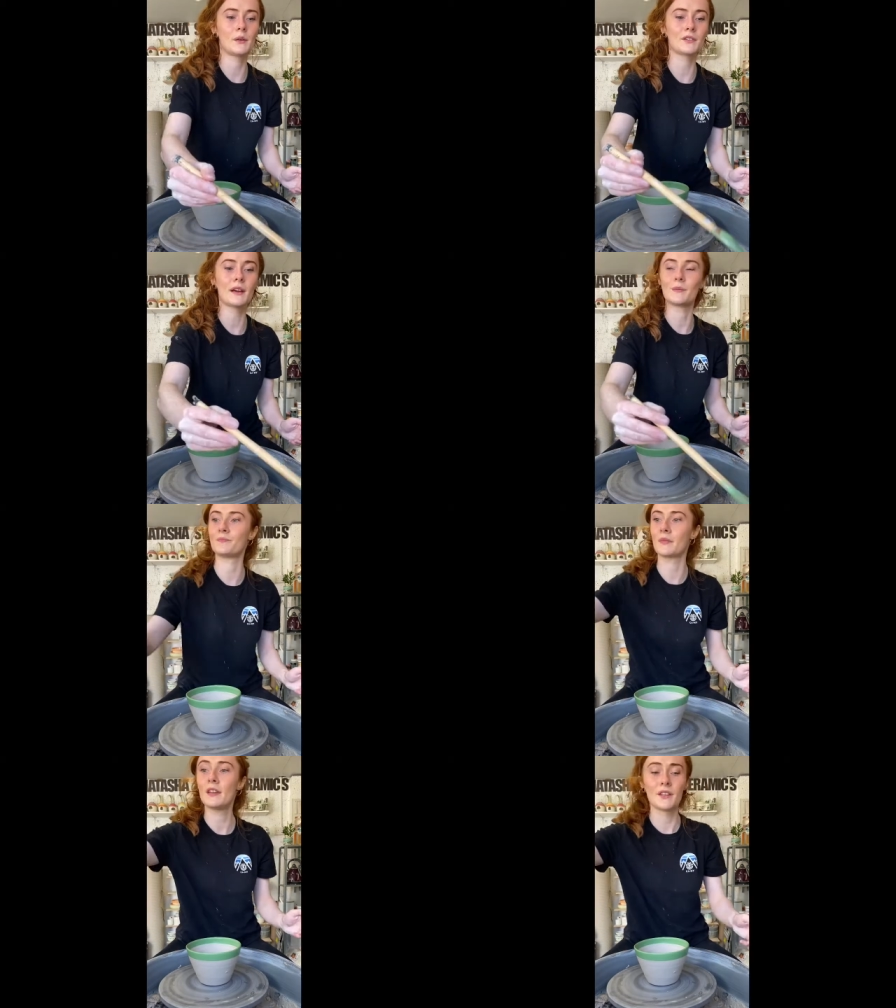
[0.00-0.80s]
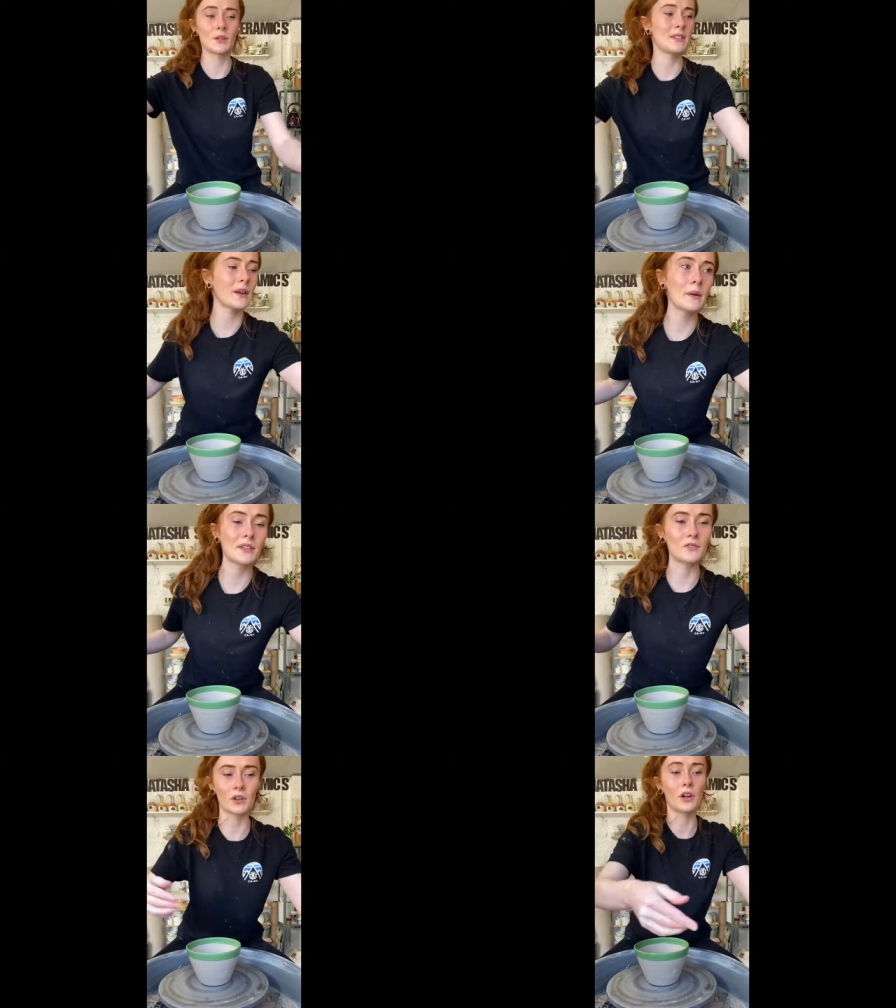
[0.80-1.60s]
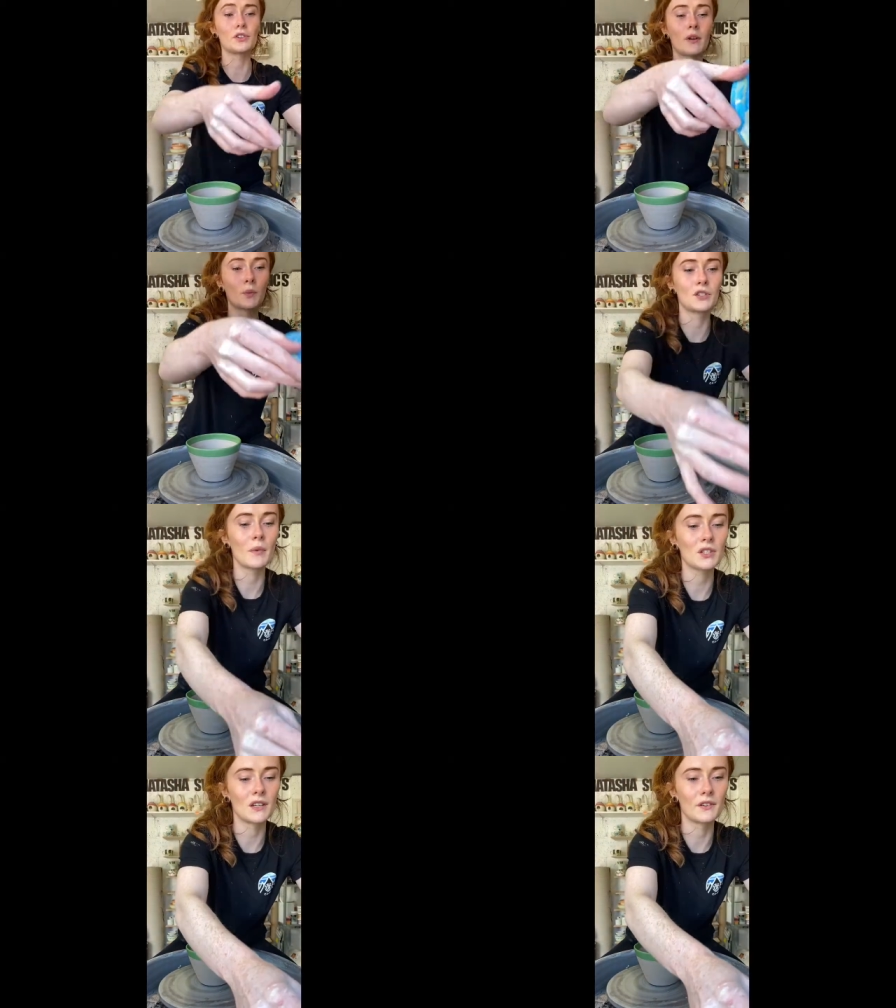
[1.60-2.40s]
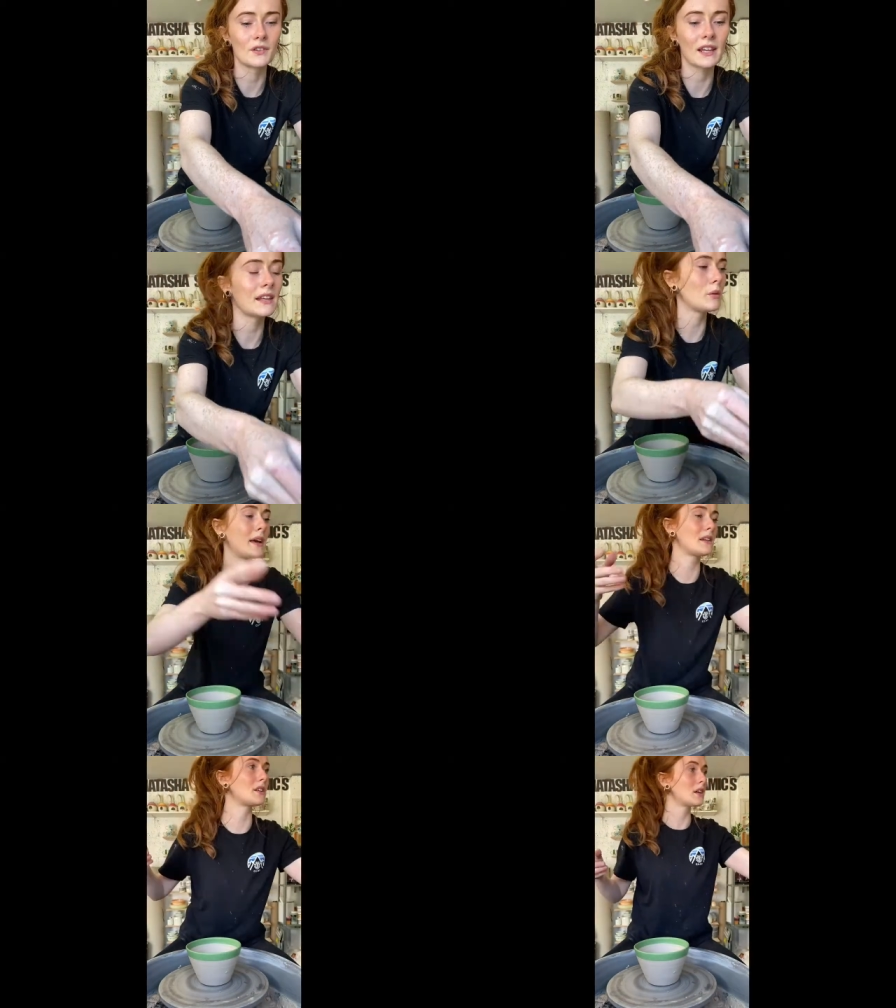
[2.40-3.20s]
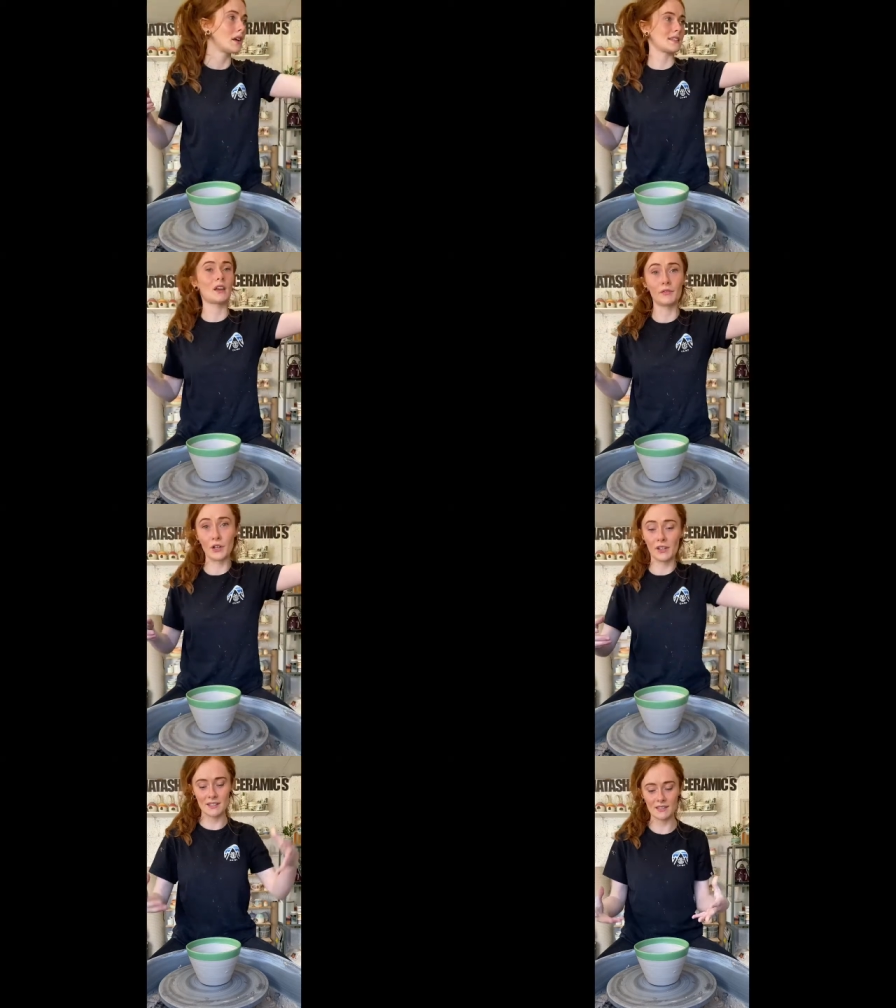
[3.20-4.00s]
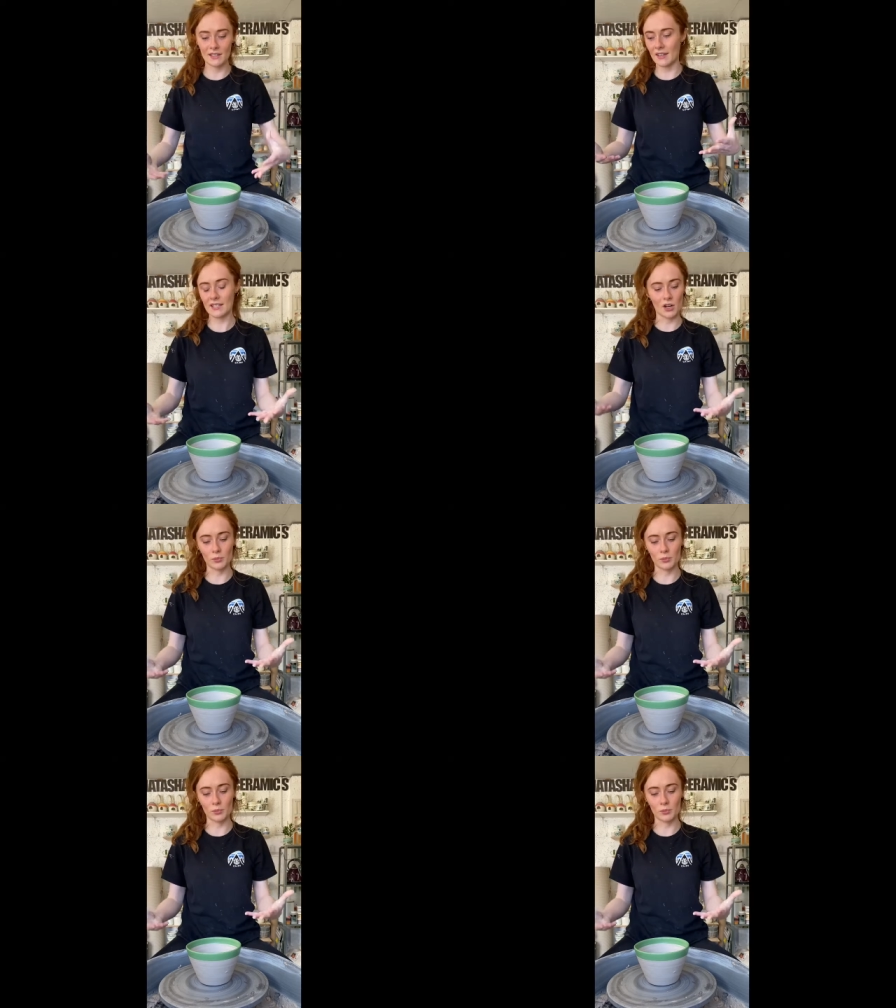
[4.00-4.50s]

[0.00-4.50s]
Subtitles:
like and added them into the clay in a liquid form,